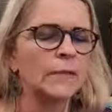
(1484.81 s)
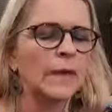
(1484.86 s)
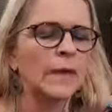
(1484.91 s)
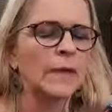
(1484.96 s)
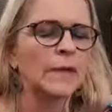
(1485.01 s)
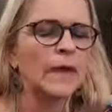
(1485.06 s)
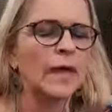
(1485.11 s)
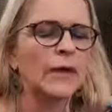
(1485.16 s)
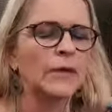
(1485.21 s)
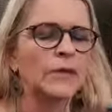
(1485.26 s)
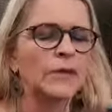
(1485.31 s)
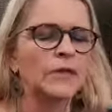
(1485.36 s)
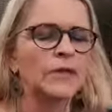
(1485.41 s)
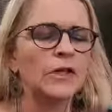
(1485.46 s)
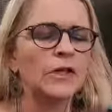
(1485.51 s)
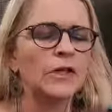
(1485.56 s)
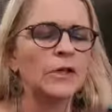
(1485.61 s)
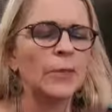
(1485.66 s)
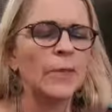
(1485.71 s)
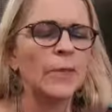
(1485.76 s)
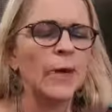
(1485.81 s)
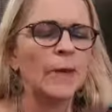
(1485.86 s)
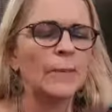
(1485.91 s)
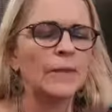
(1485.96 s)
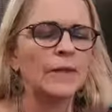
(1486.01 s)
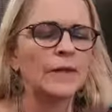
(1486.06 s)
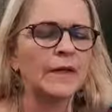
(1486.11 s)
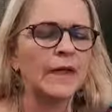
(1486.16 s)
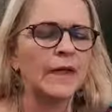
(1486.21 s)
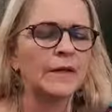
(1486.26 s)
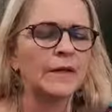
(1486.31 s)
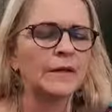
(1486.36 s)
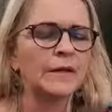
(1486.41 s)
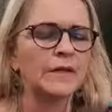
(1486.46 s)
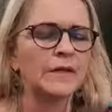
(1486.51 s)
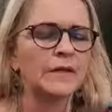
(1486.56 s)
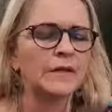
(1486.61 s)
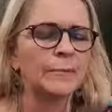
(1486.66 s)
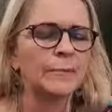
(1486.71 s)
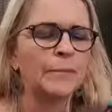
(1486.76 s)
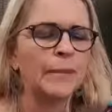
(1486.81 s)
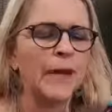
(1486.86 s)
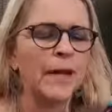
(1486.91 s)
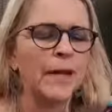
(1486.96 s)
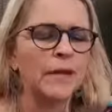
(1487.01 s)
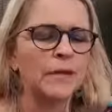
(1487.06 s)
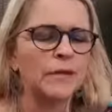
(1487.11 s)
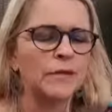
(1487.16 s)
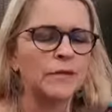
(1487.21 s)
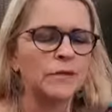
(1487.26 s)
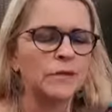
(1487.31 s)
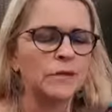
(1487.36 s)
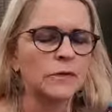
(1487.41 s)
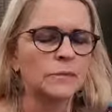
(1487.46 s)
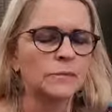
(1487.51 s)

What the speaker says: And now you see your mom and dad as parents.